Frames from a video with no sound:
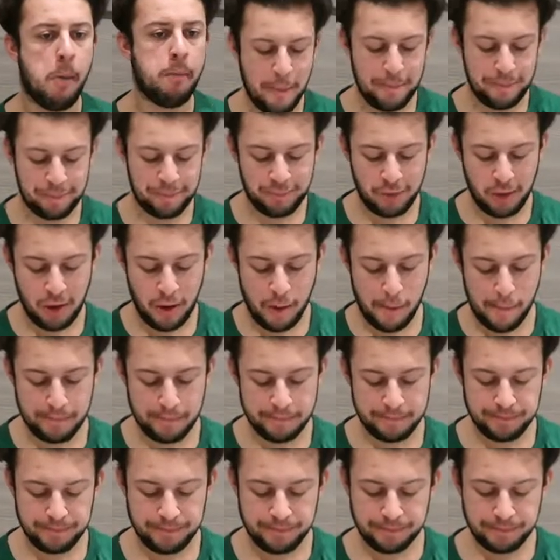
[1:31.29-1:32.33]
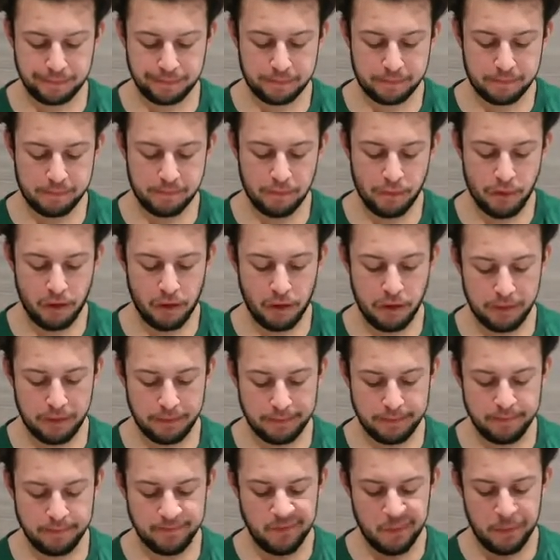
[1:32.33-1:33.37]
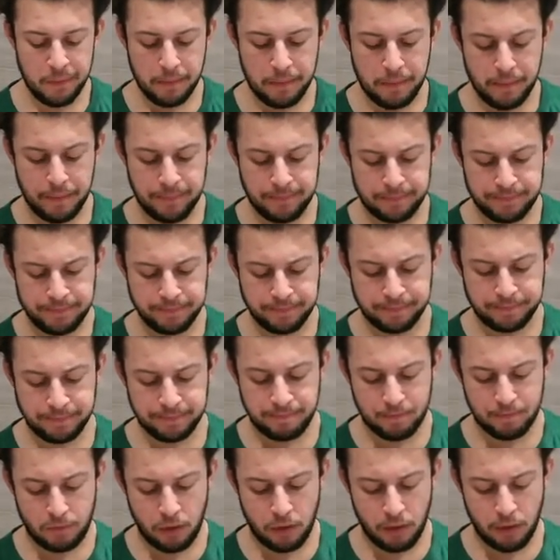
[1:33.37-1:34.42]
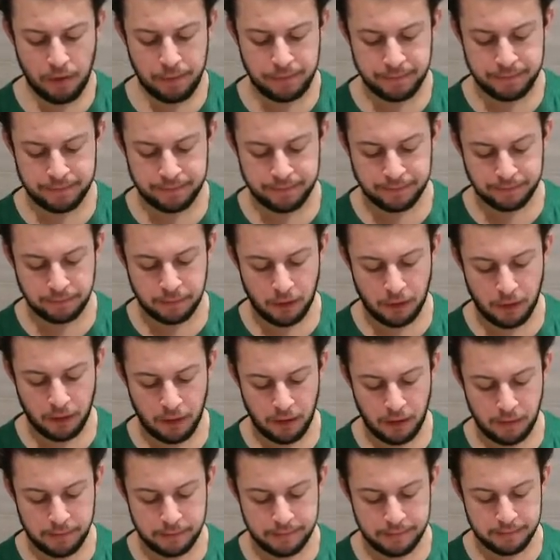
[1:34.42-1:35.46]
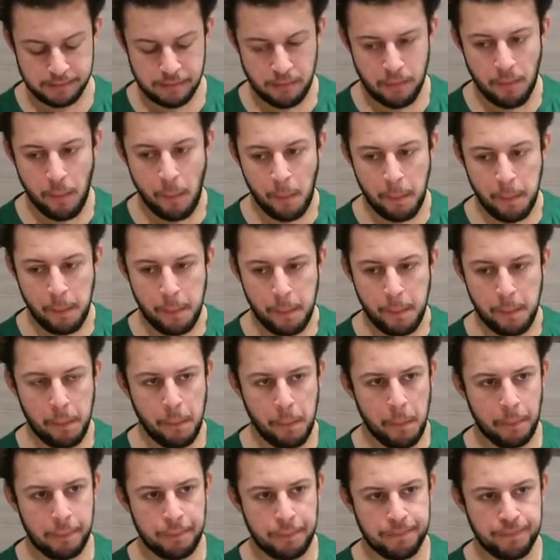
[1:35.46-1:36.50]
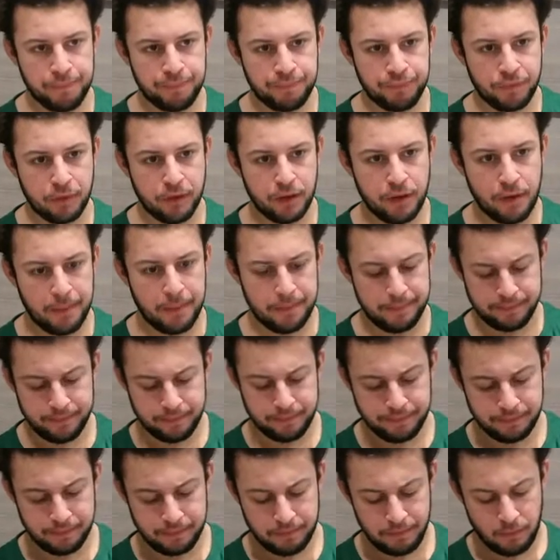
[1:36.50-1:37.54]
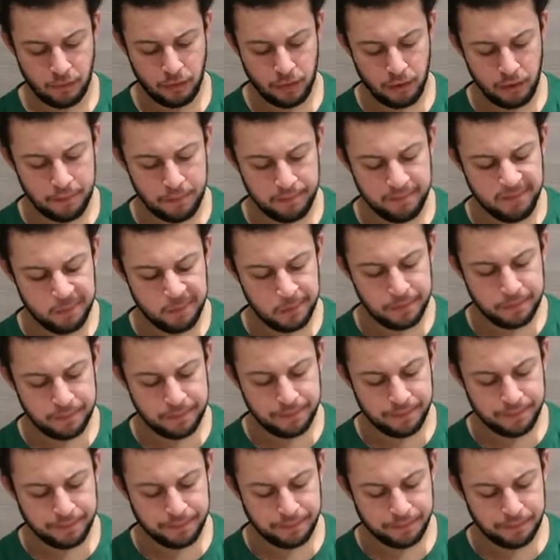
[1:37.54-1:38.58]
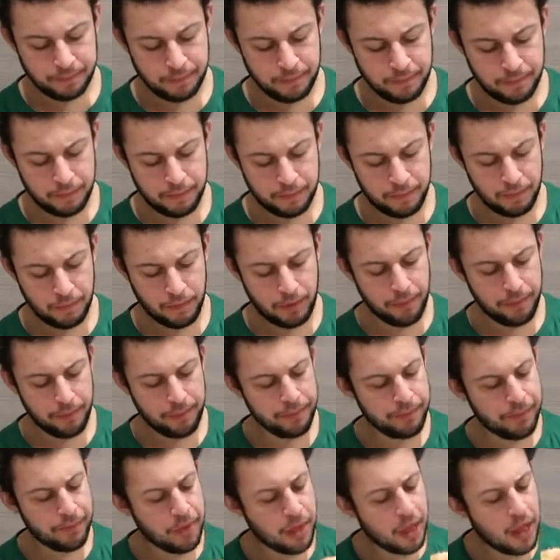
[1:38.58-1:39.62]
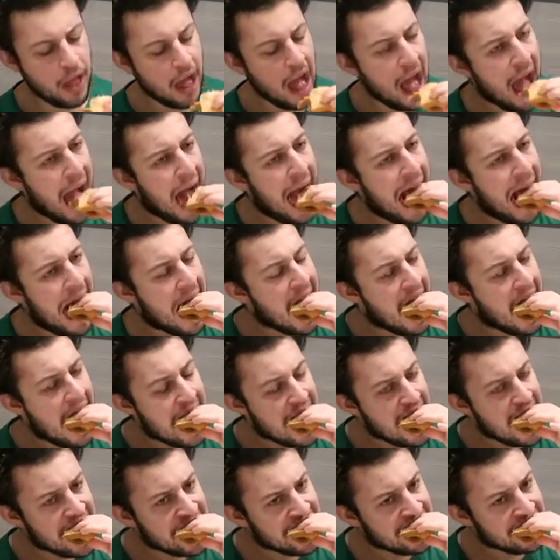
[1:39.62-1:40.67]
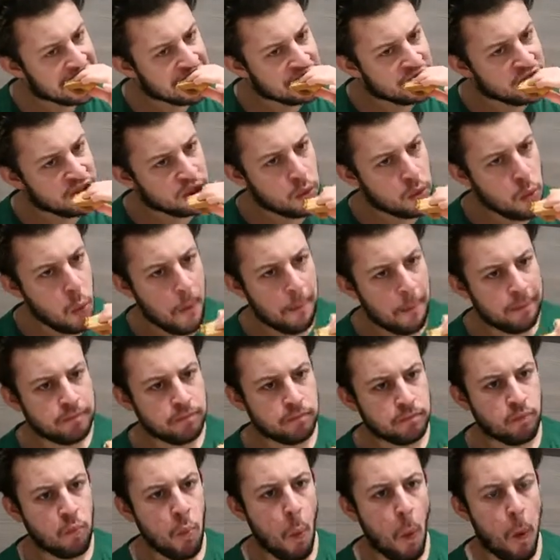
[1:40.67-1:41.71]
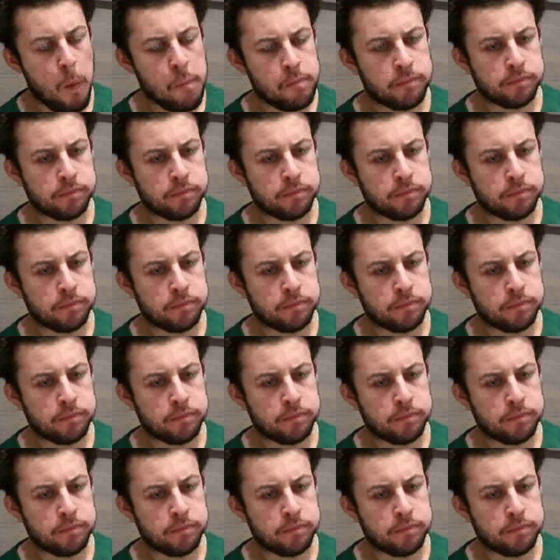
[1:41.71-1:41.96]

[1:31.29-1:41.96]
What's your favourite room in the house? The kitchen, the backyard, or the garden, as British people say. The living room, the bedroom, the office slash study, or meh, I don't know.